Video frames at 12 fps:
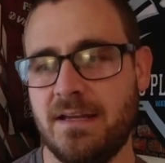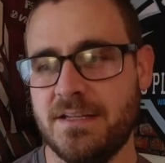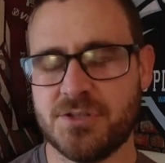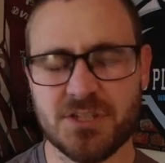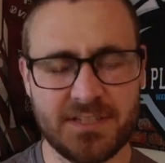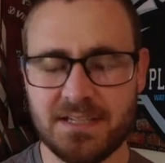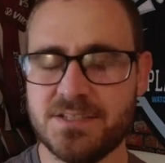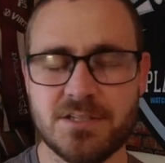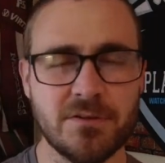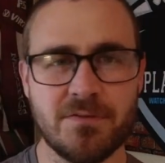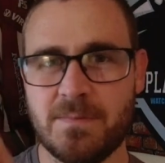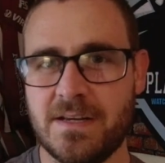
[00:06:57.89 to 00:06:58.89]
It's just
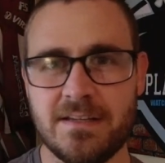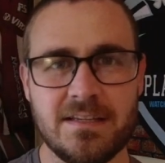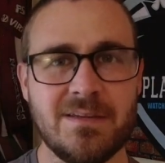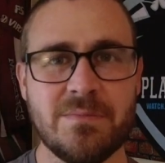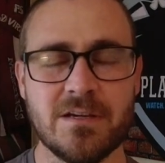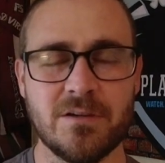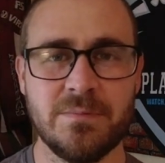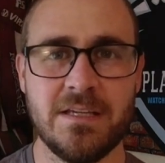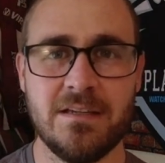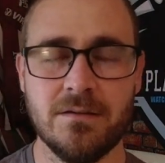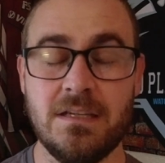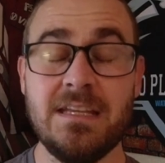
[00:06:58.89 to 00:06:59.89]
easier for me to email
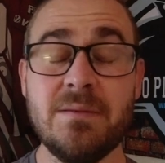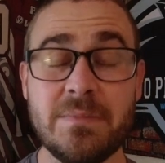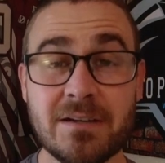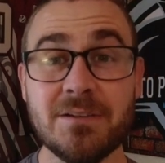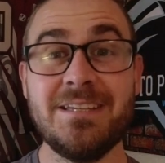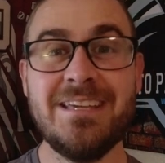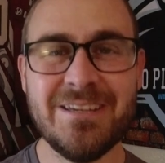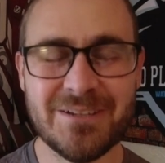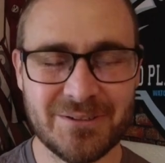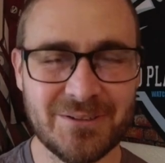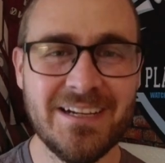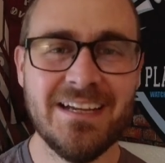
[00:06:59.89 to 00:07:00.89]

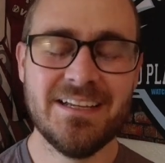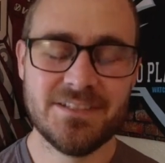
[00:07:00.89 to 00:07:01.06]
you